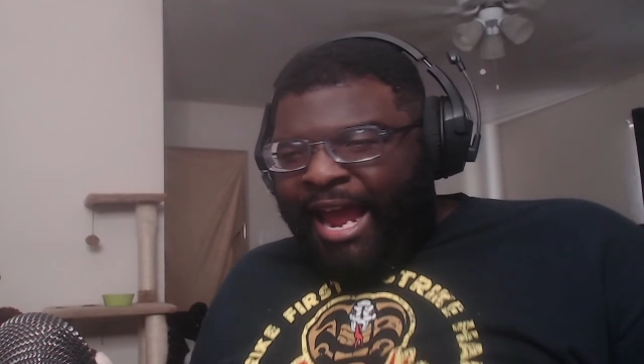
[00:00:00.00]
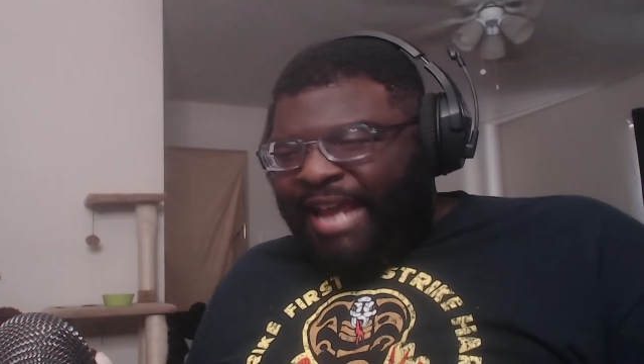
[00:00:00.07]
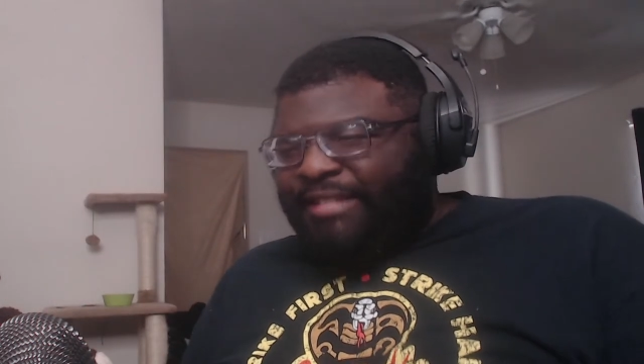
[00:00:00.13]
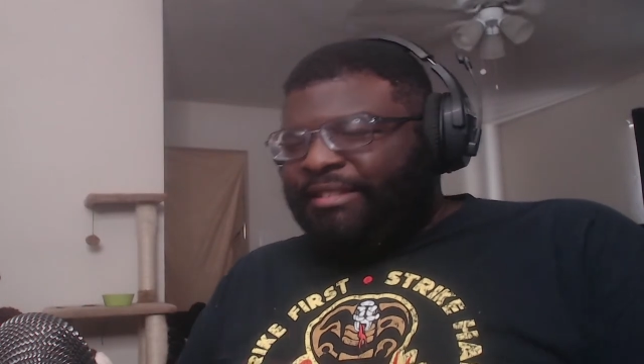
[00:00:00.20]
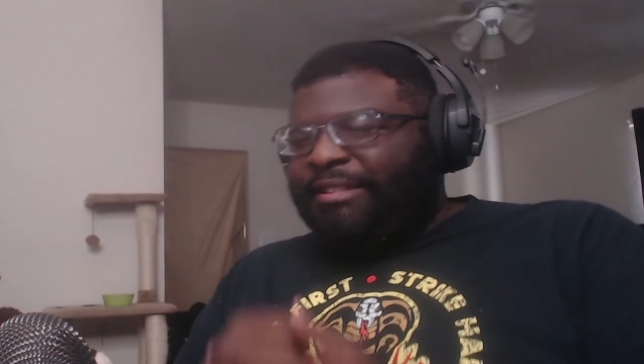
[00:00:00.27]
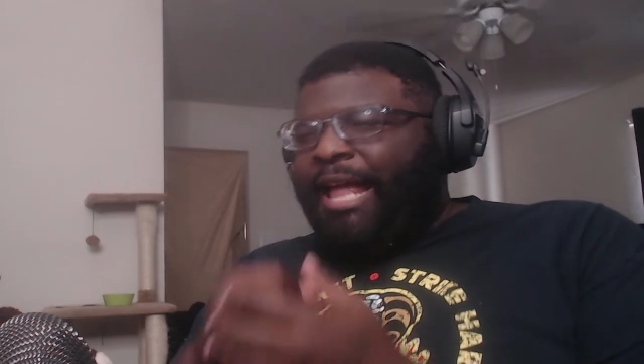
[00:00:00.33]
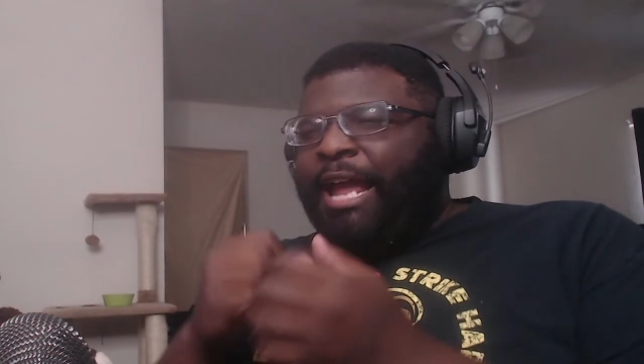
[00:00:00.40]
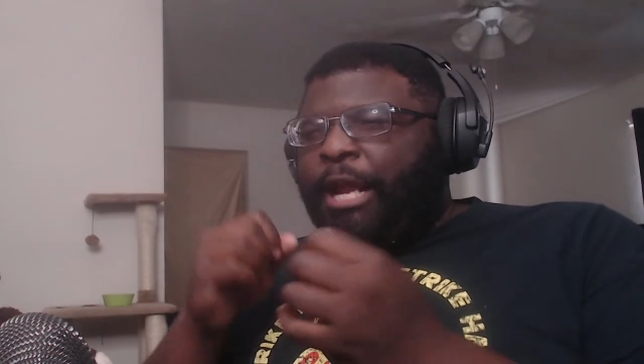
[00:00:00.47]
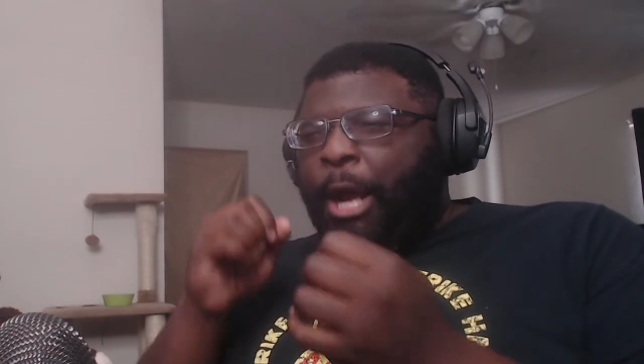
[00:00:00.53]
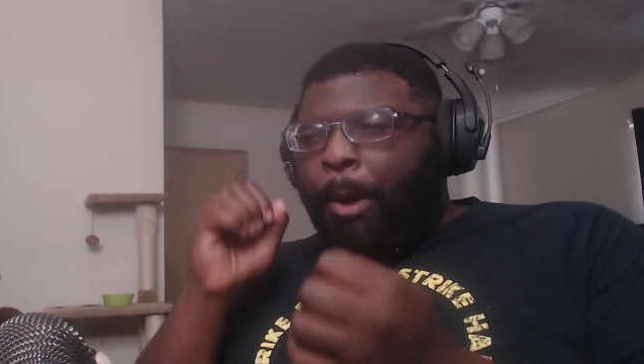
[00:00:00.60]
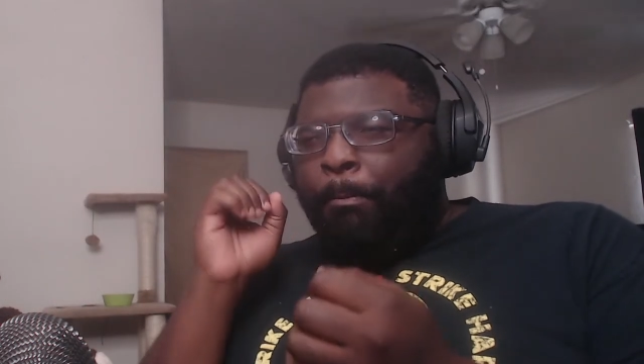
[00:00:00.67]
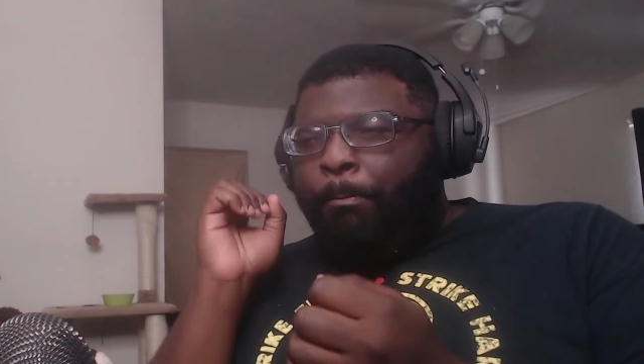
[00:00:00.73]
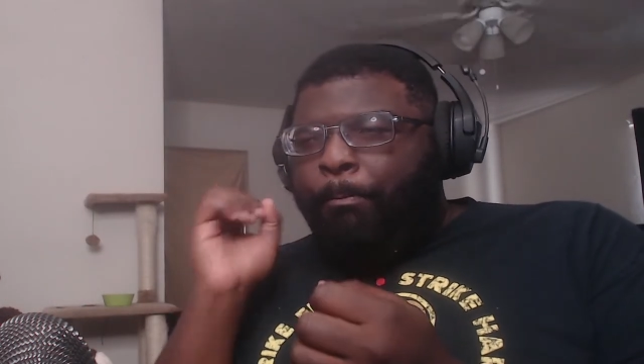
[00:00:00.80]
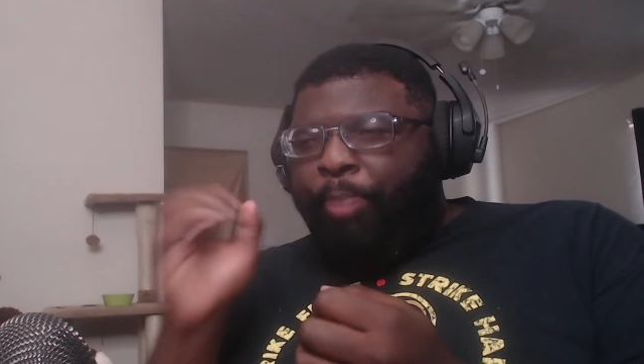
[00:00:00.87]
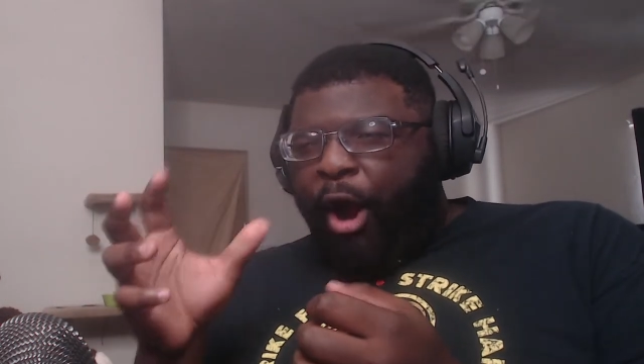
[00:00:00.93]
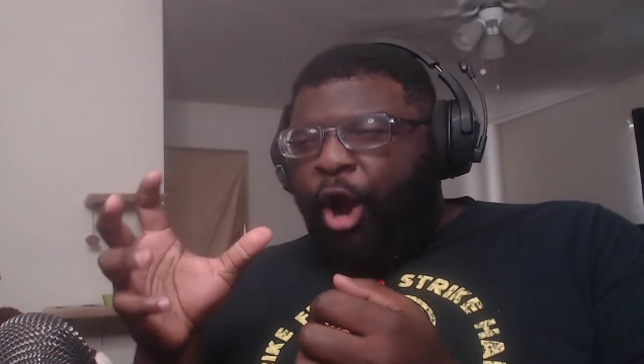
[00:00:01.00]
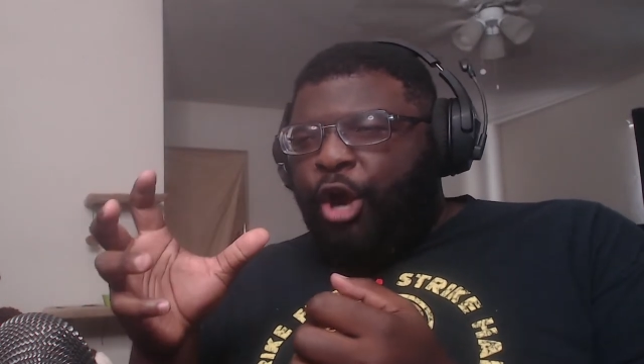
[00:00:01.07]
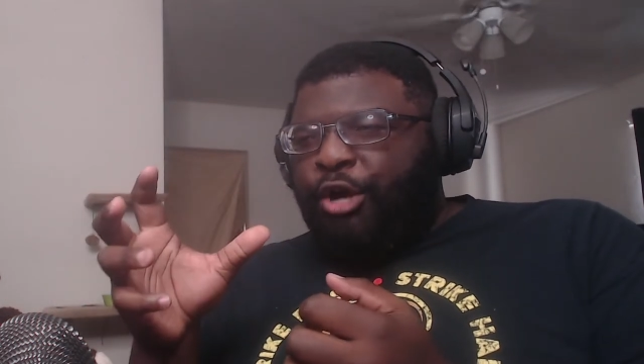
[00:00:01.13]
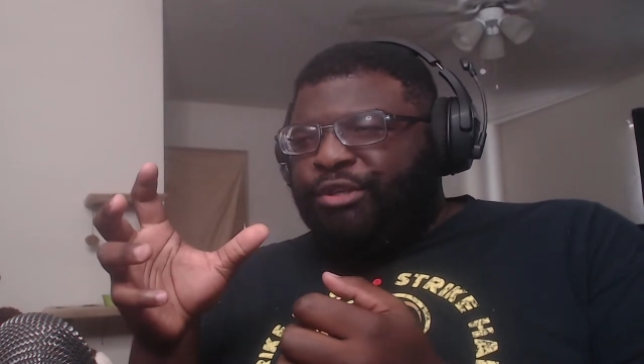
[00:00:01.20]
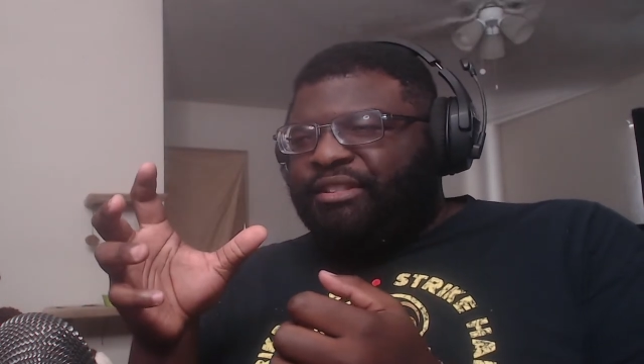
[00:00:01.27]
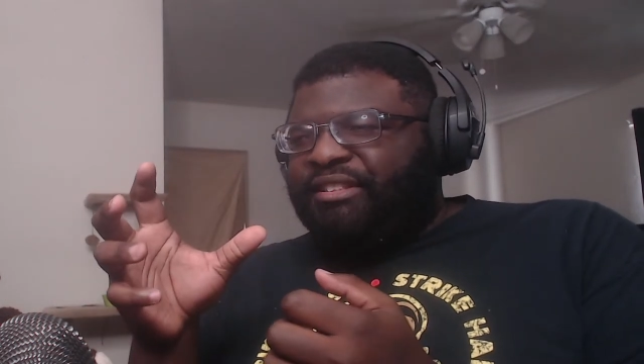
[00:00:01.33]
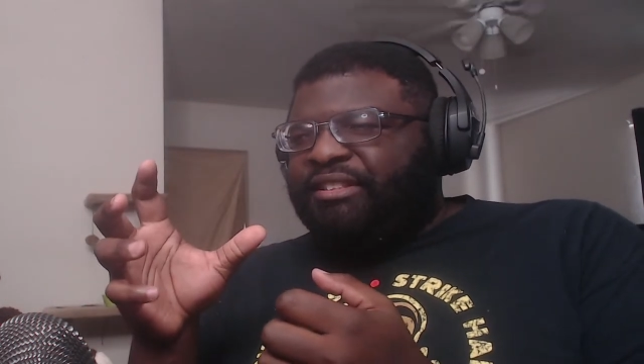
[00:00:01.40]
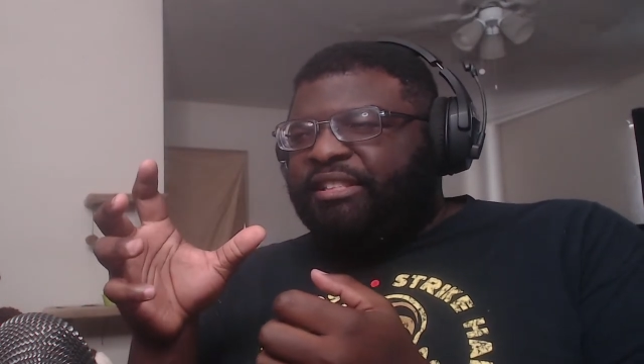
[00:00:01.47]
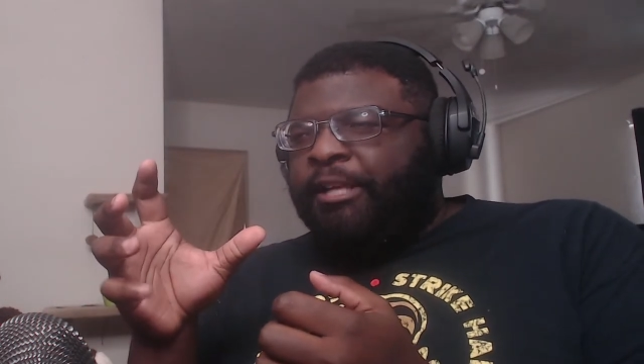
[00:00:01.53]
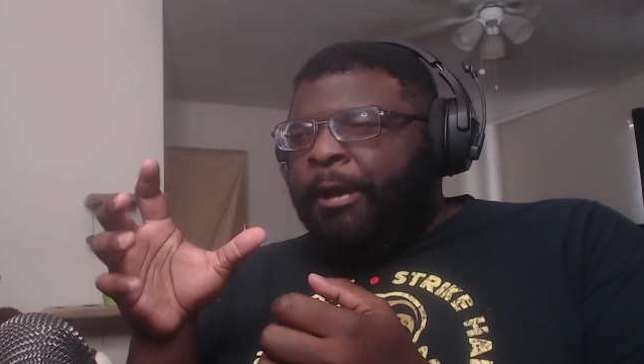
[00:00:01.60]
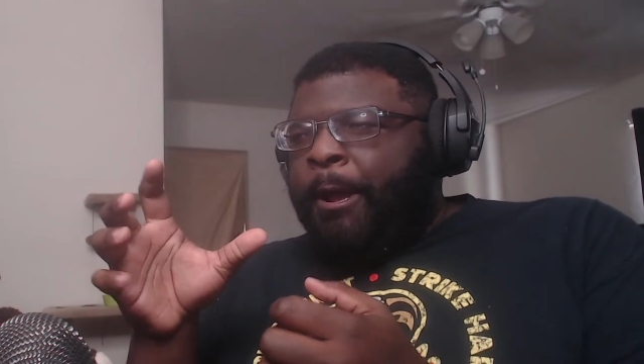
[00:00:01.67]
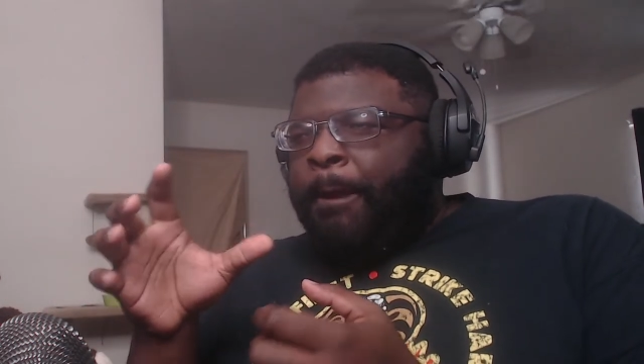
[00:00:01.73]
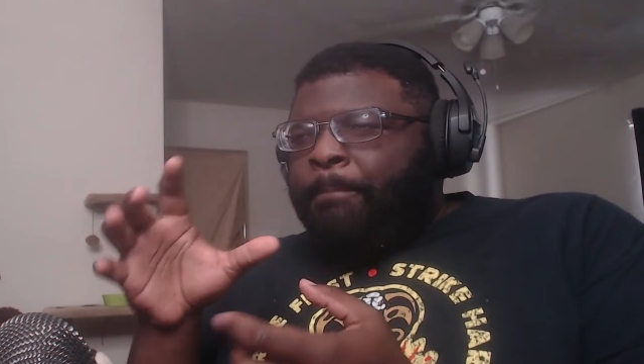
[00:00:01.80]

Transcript: It's like a burst,